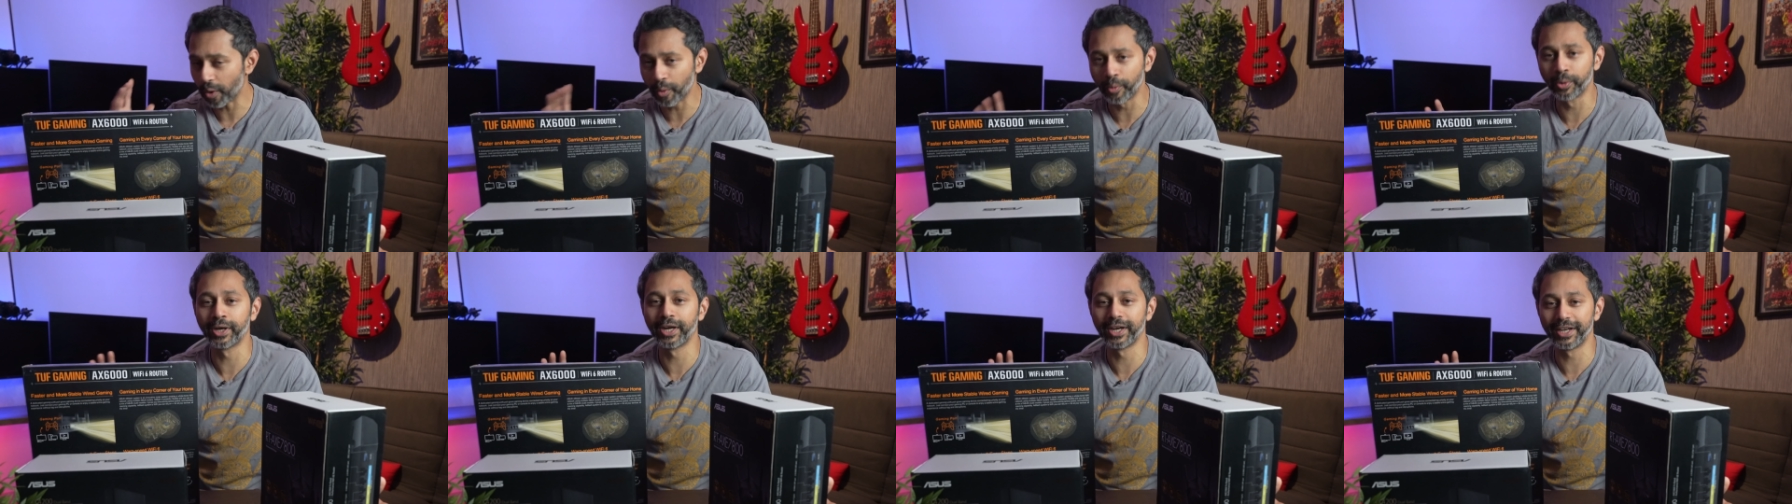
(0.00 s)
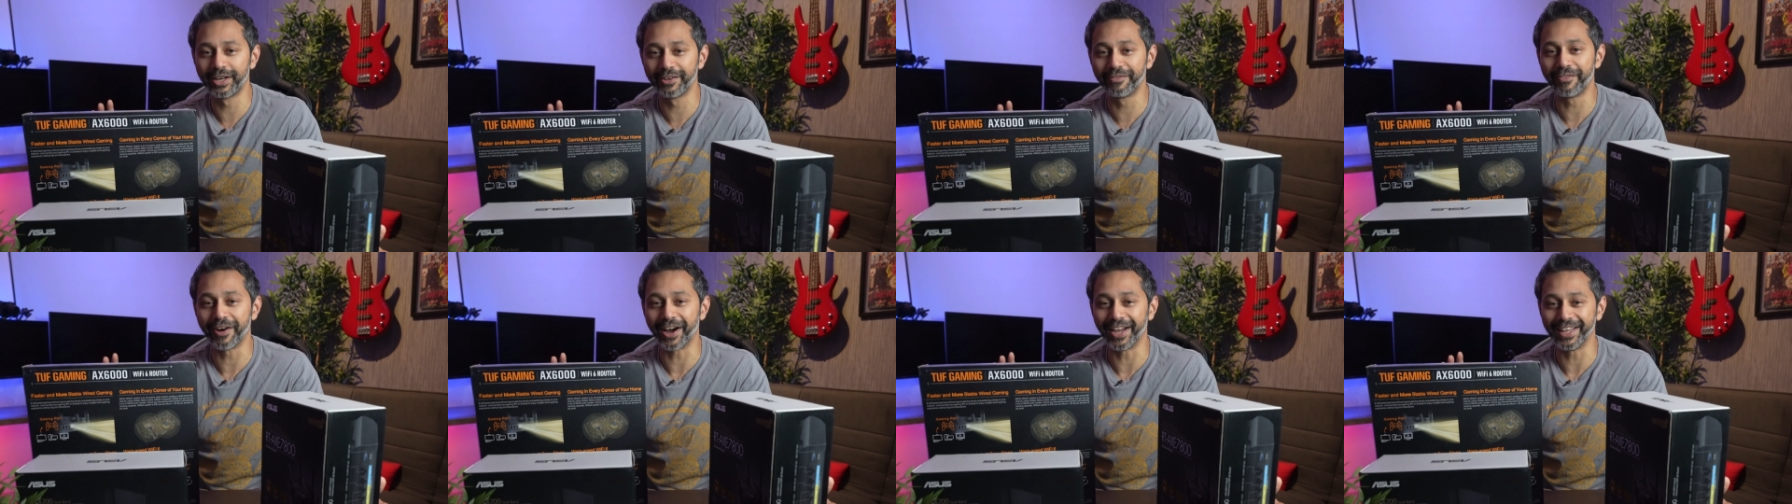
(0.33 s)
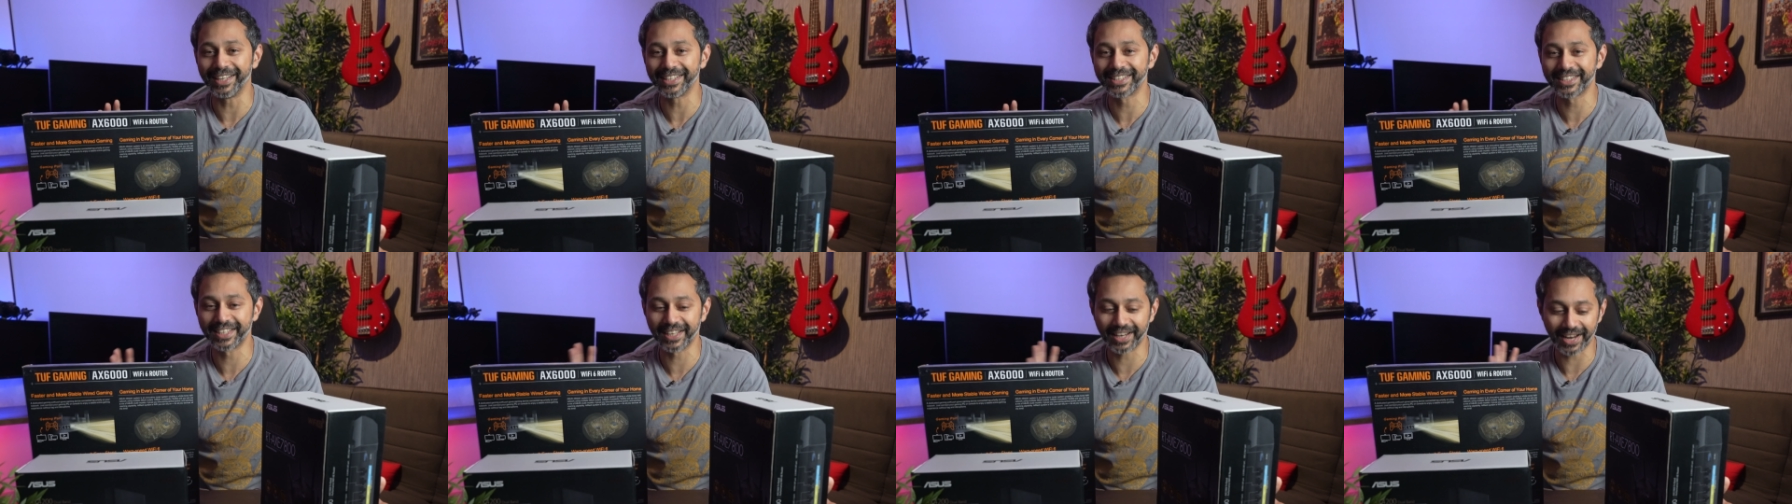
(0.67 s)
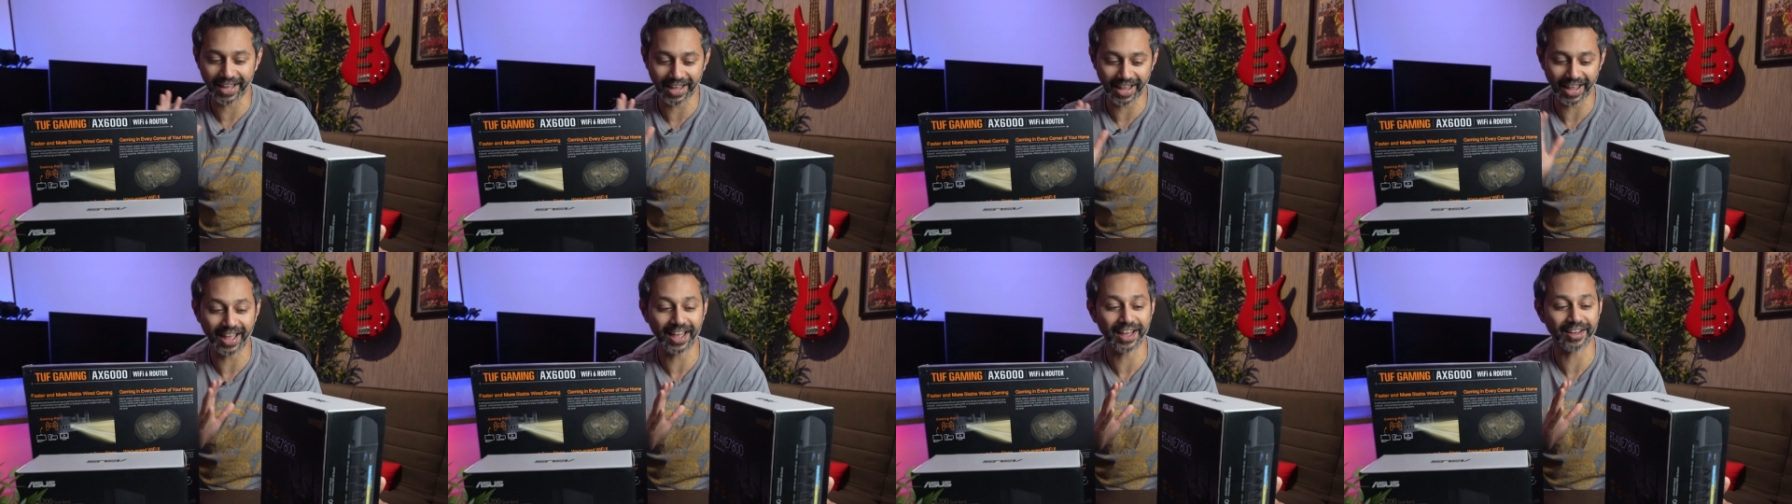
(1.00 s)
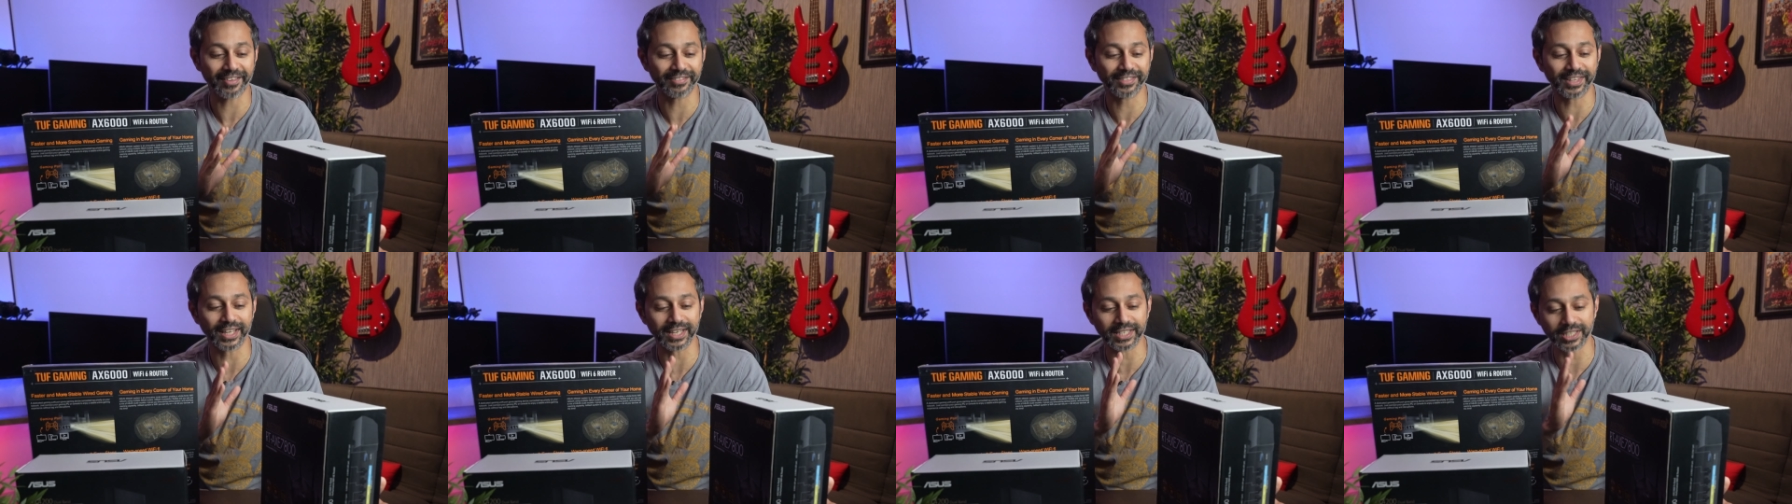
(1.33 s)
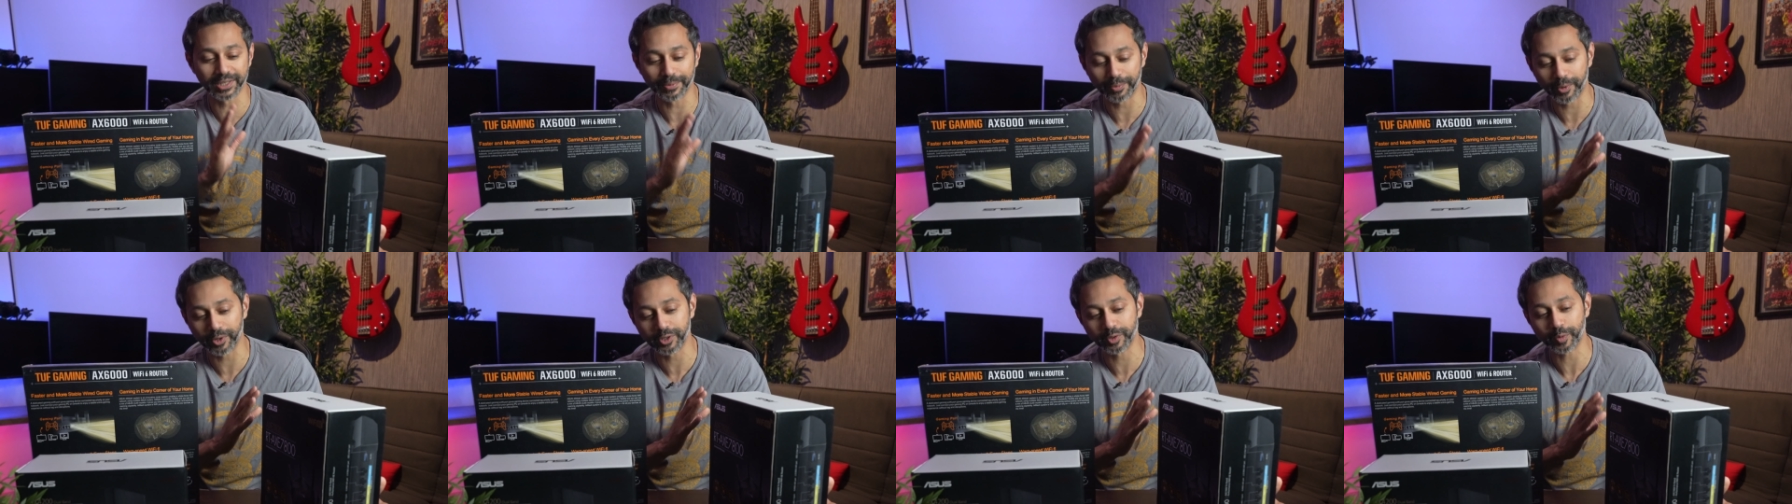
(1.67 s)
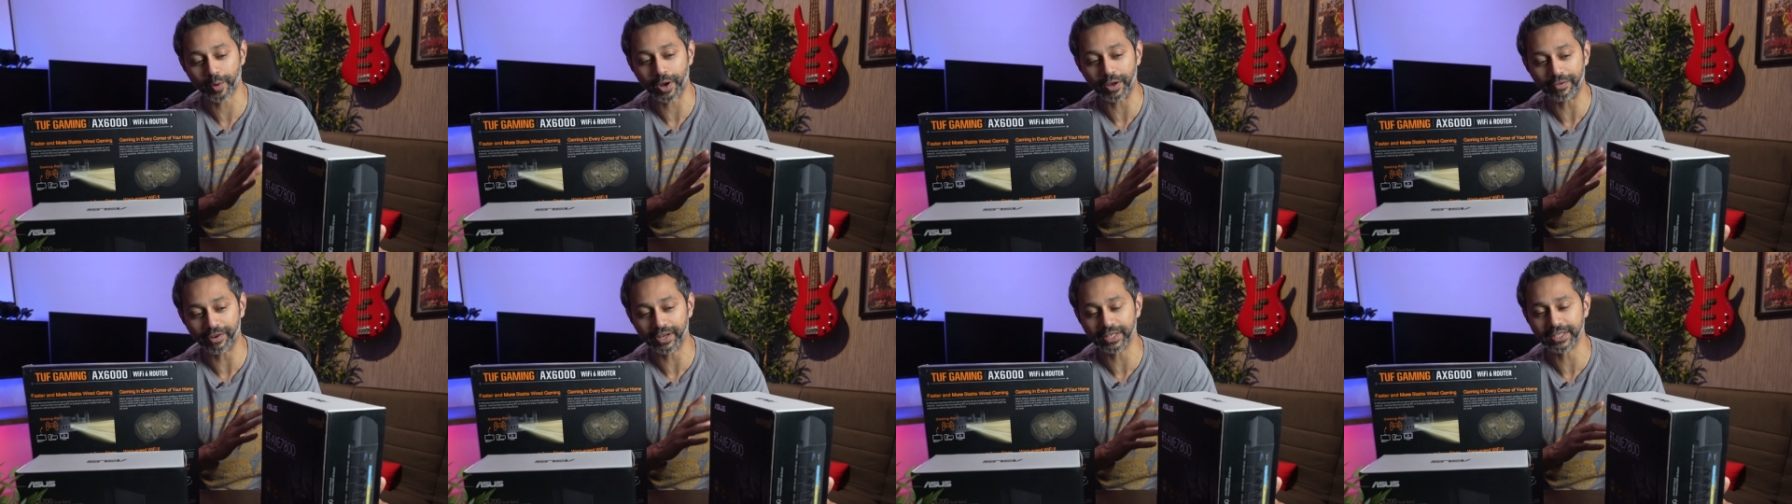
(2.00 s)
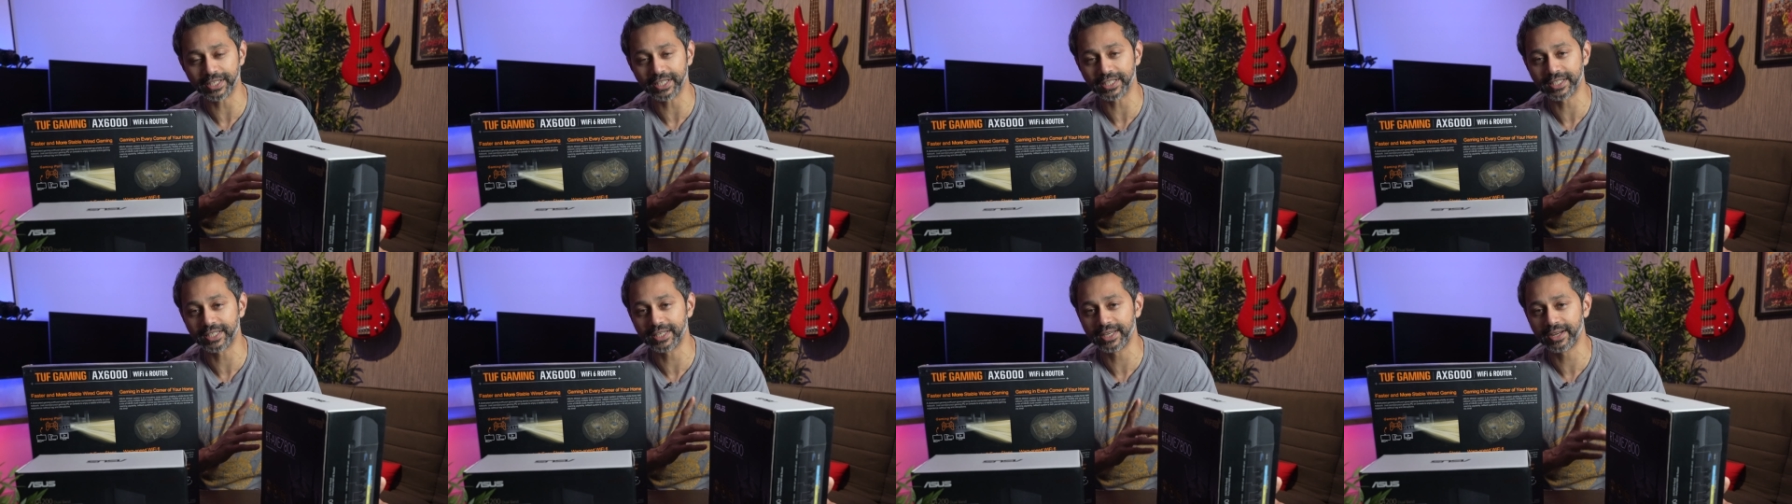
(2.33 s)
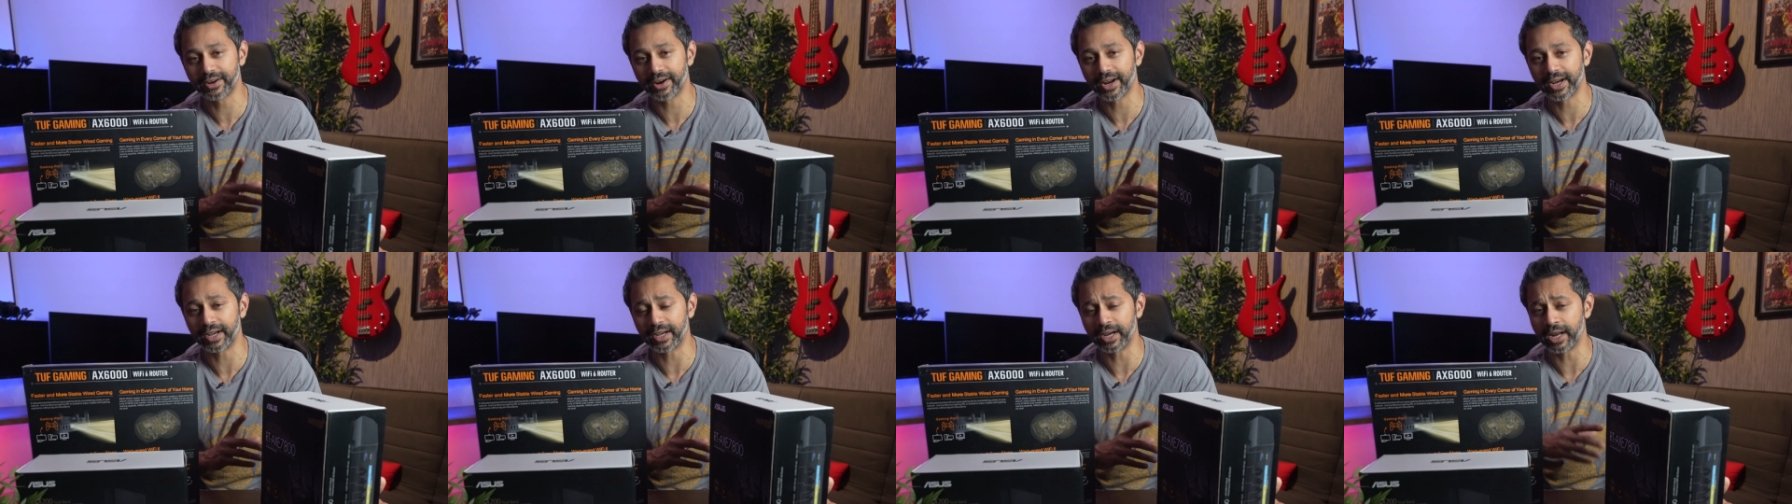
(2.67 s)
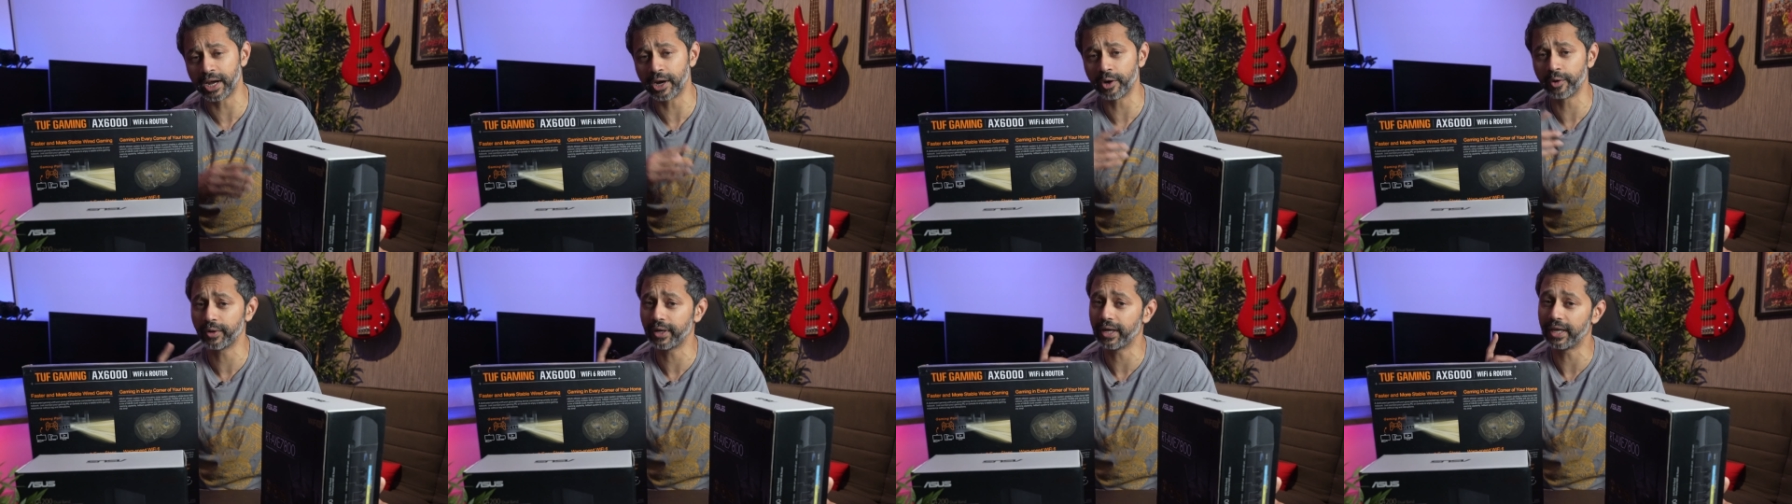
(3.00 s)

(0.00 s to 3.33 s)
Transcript: only device that I have that supports Wi-Fi six E right now